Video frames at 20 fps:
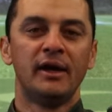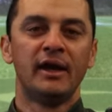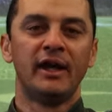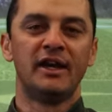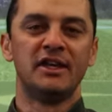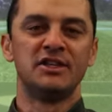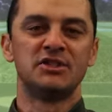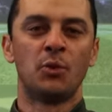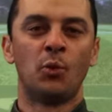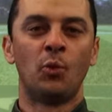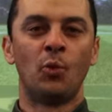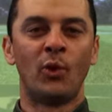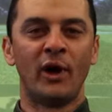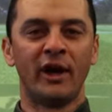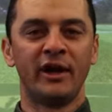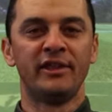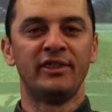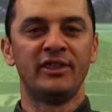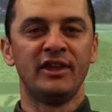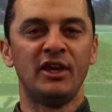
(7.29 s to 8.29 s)
It is
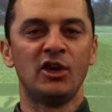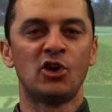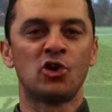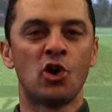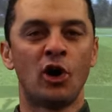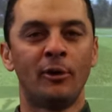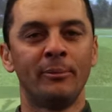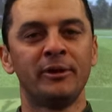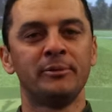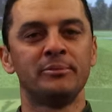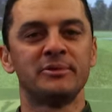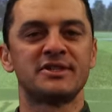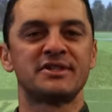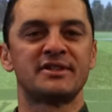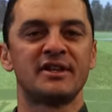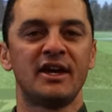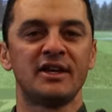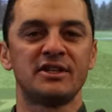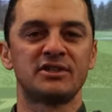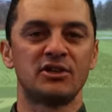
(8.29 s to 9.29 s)
one of the common
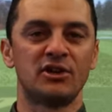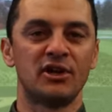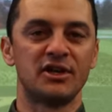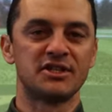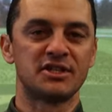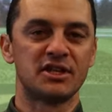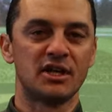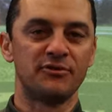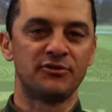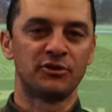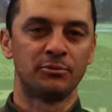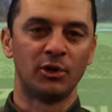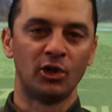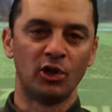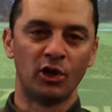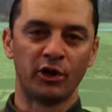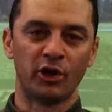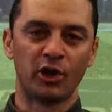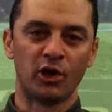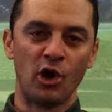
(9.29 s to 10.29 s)
mistakes that I see from a
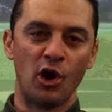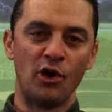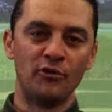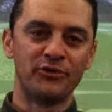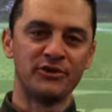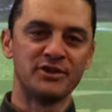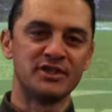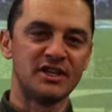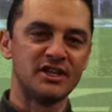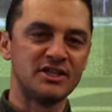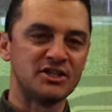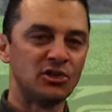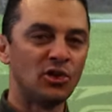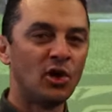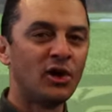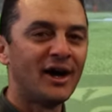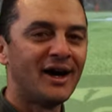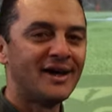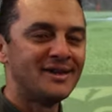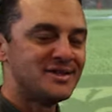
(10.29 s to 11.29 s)
lot of golfers is
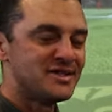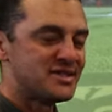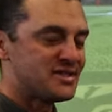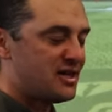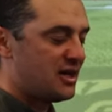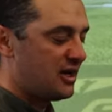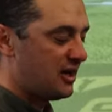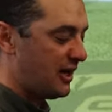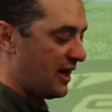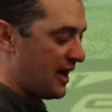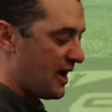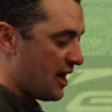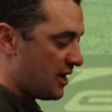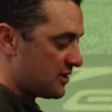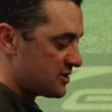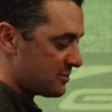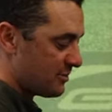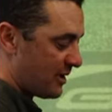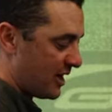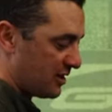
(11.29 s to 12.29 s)
not understanding
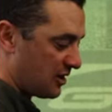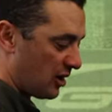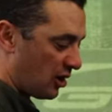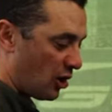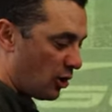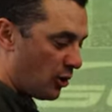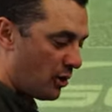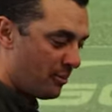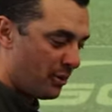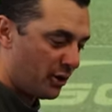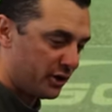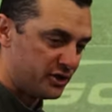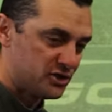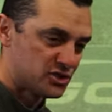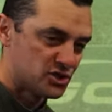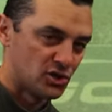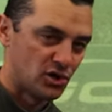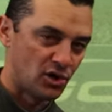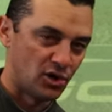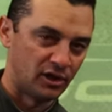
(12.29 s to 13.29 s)
how to make the lower body
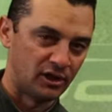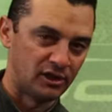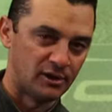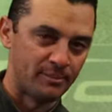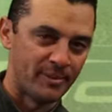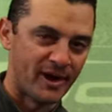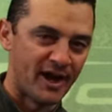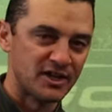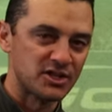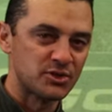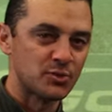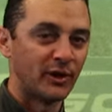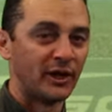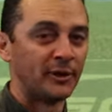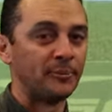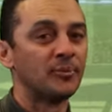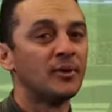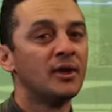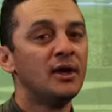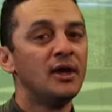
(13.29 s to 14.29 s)
turn in the
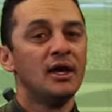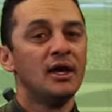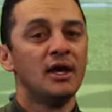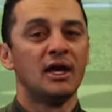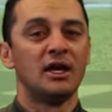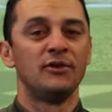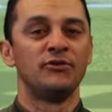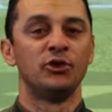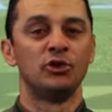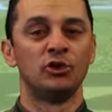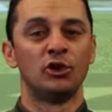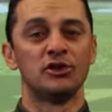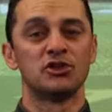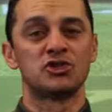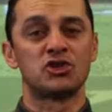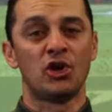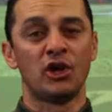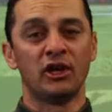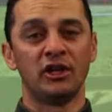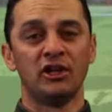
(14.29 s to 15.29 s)
backswing. If you're not
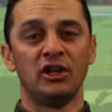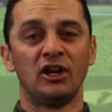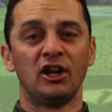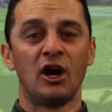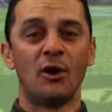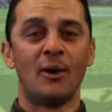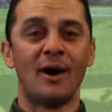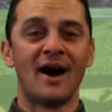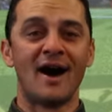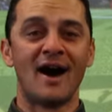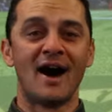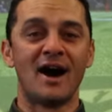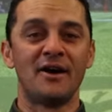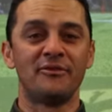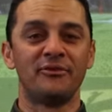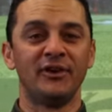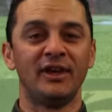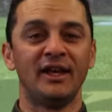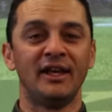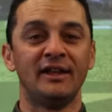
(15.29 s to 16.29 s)
turning your lower
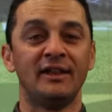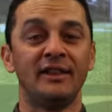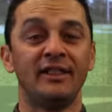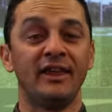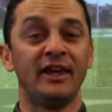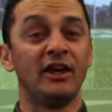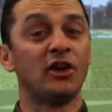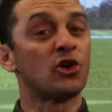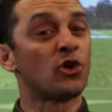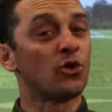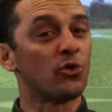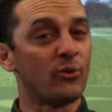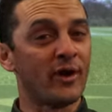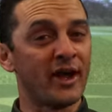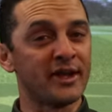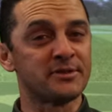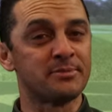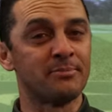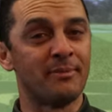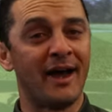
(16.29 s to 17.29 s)
half in the
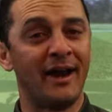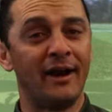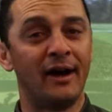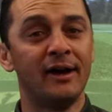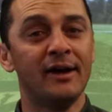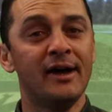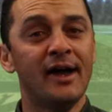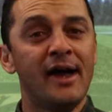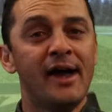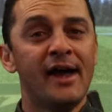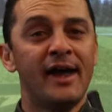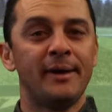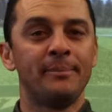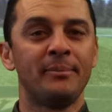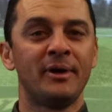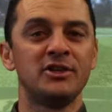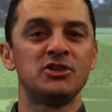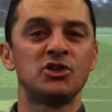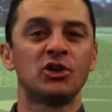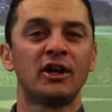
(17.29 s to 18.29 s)
correct manner, it
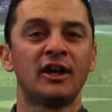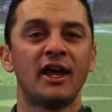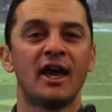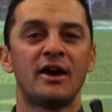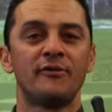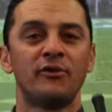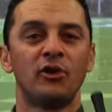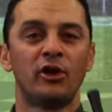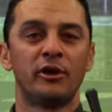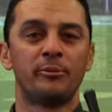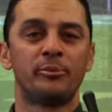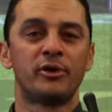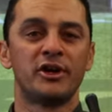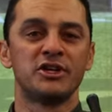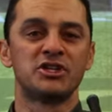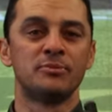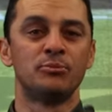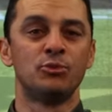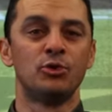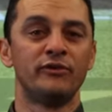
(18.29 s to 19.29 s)
means you're going to have a lot of
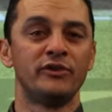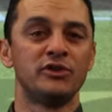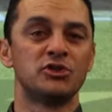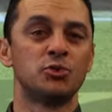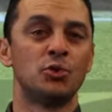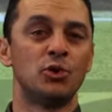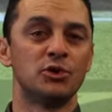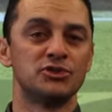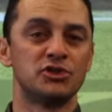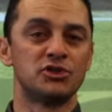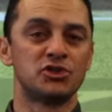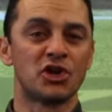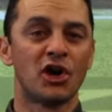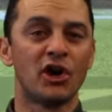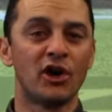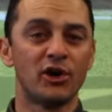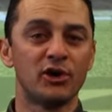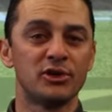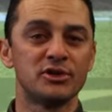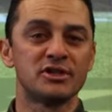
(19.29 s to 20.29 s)
pressure moving towards the
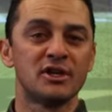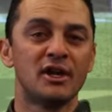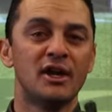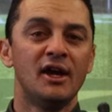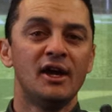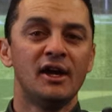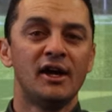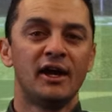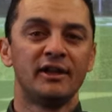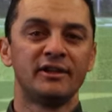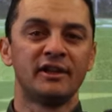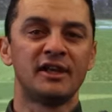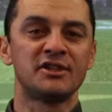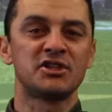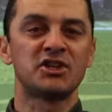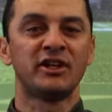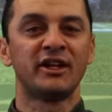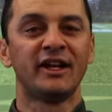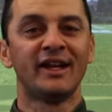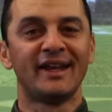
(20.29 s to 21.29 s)
toes, and
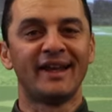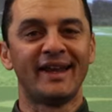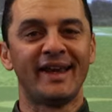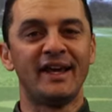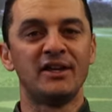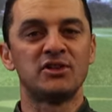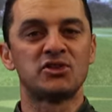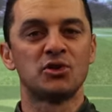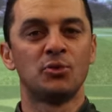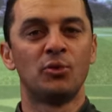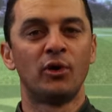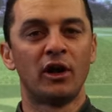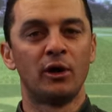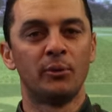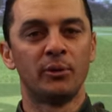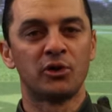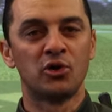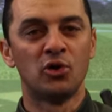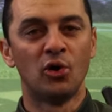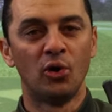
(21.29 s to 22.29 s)
that's going to lead to what I
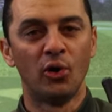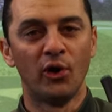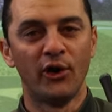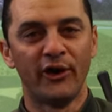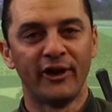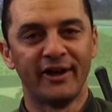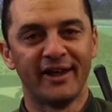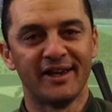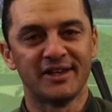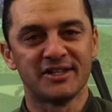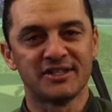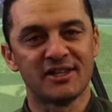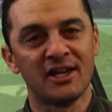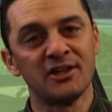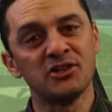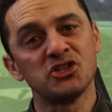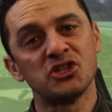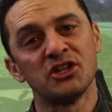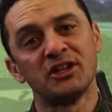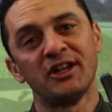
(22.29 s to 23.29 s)
would call early
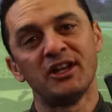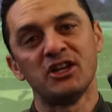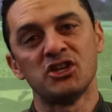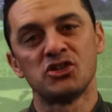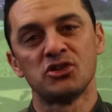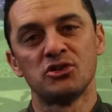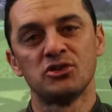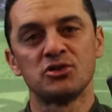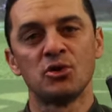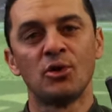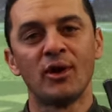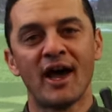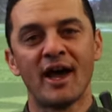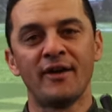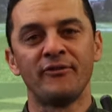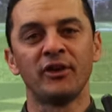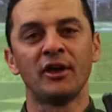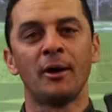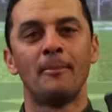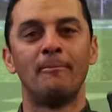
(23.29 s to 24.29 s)
extension issues, or
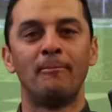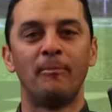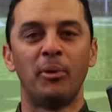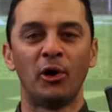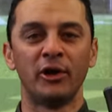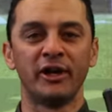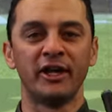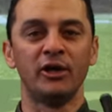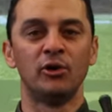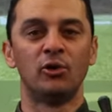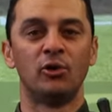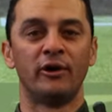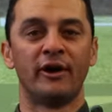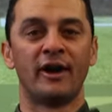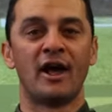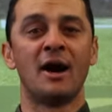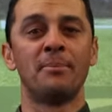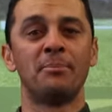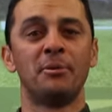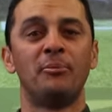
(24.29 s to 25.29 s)
having a body or
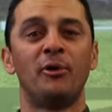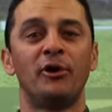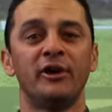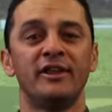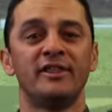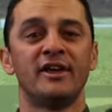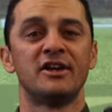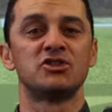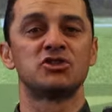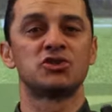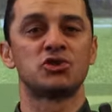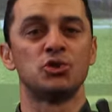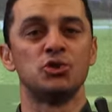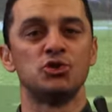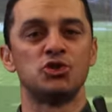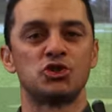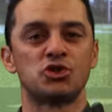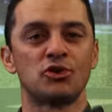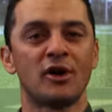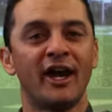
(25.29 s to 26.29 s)
an upper body that's
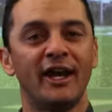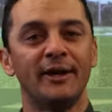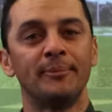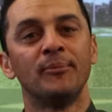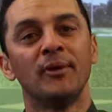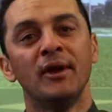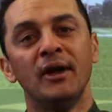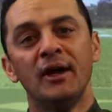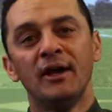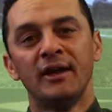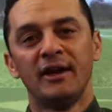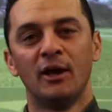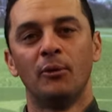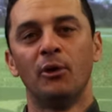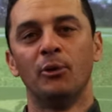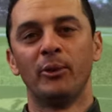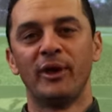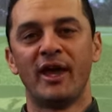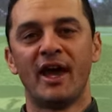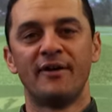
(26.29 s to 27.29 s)
too straight. Now,
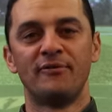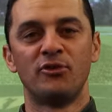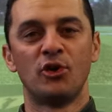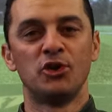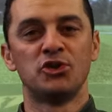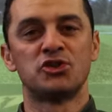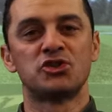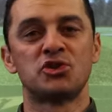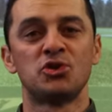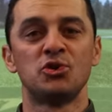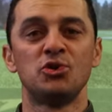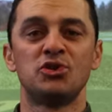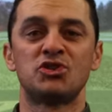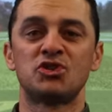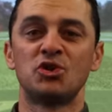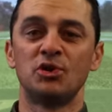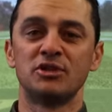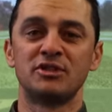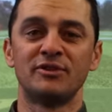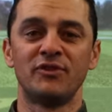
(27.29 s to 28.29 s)
when we have those two
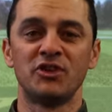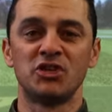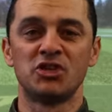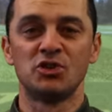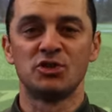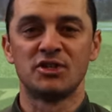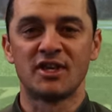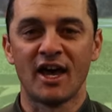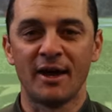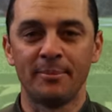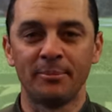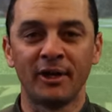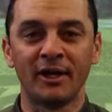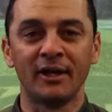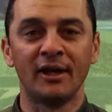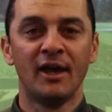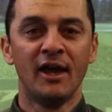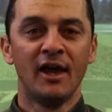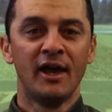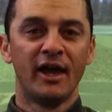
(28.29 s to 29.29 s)
sorts of issues
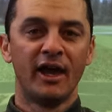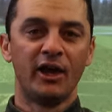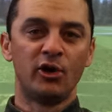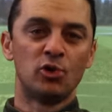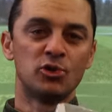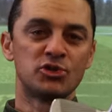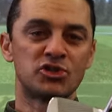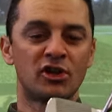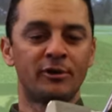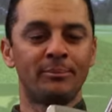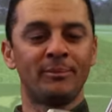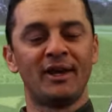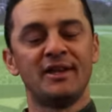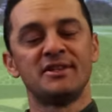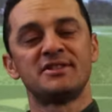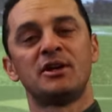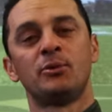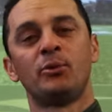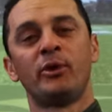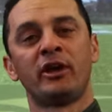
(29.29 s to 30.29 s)
happening, it also
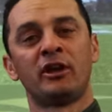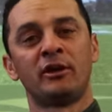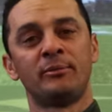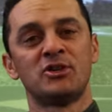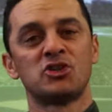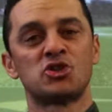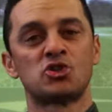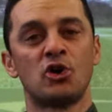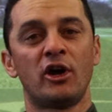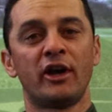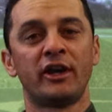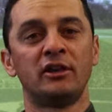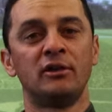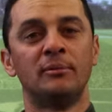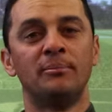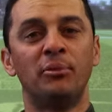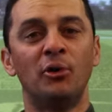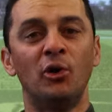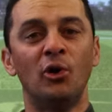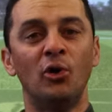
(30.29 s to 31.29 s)
means that we're going to be striking
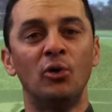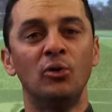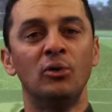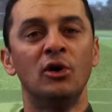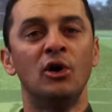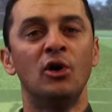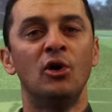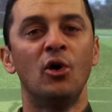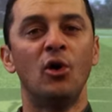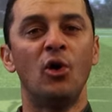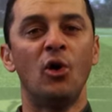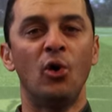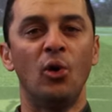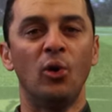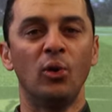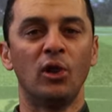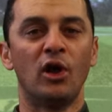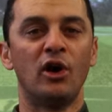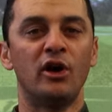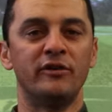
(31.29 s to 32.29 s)
the ball
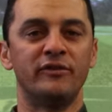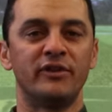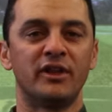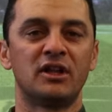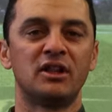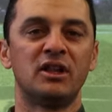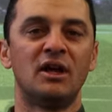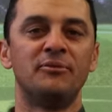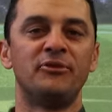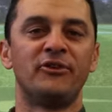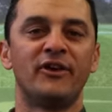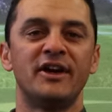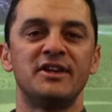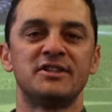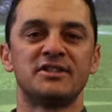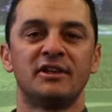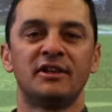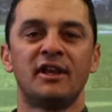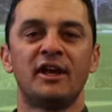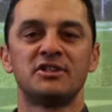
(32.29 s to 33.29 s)
all over the club
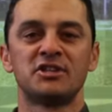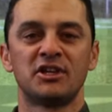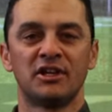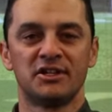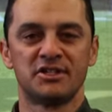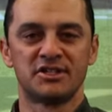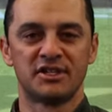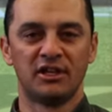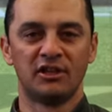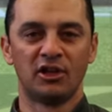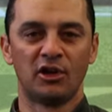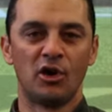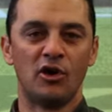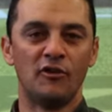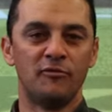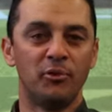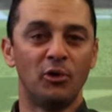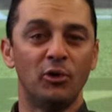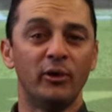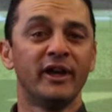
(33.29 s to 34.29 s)
face, and that's going to send the
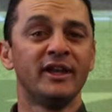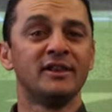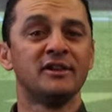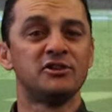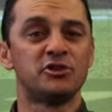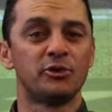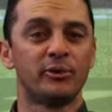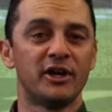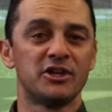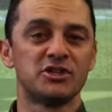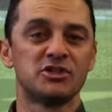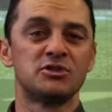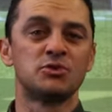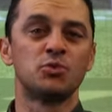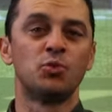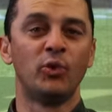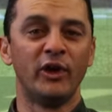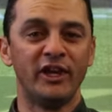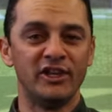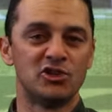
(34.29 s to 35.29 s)
golf ball in the directions
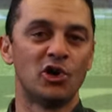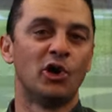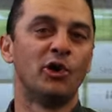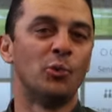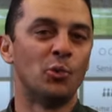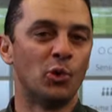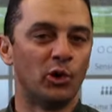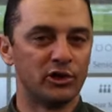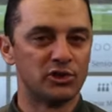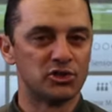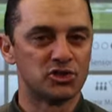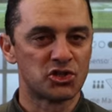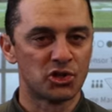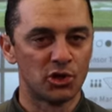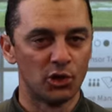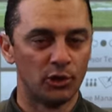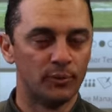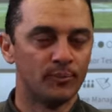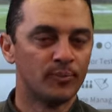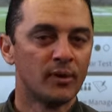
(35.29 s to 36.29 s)
we don't want it
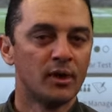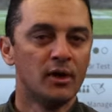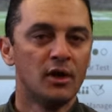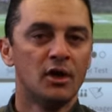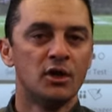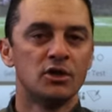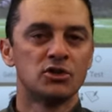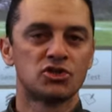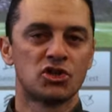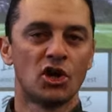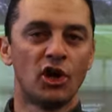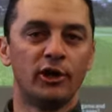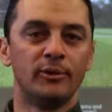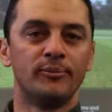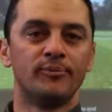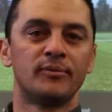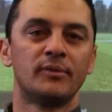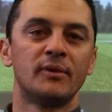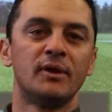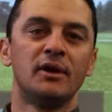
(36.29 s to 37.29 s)
to. So
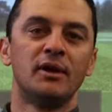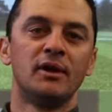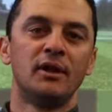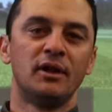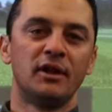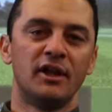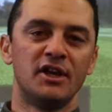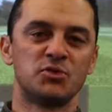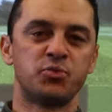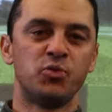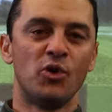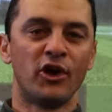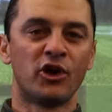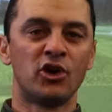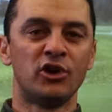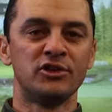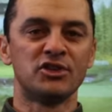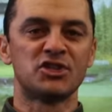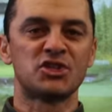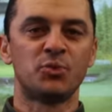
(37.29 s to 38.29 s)
let's
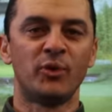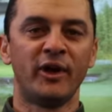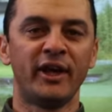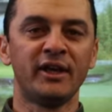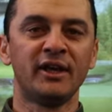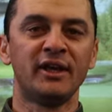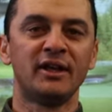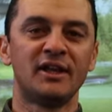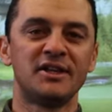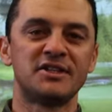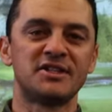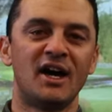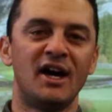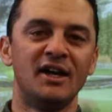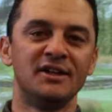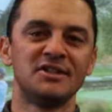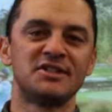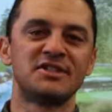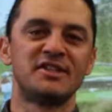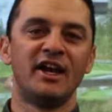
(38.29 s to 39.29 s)
work on your swing, let's
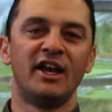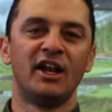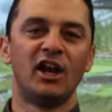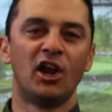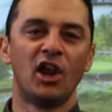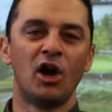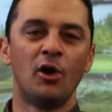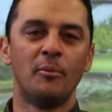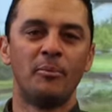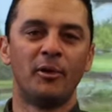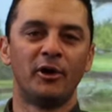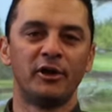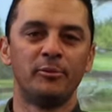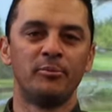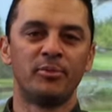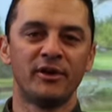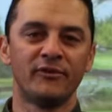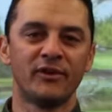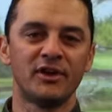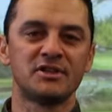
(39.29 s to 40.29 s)
understand lower body
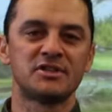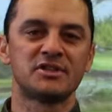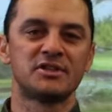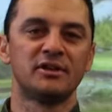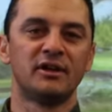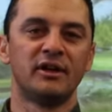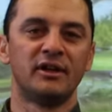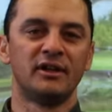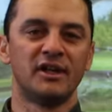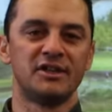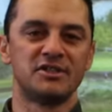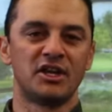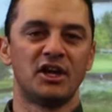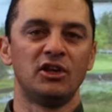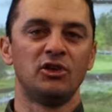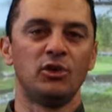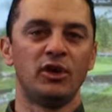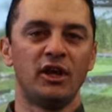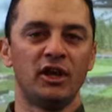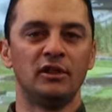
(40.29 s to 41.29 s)
pivots, and let's
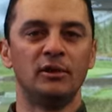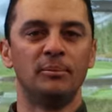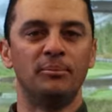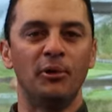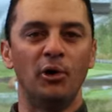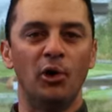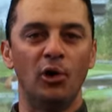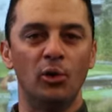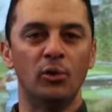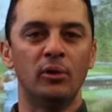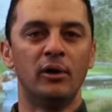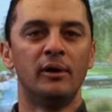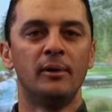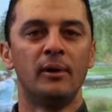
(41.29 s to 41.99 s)
get you hitting the ball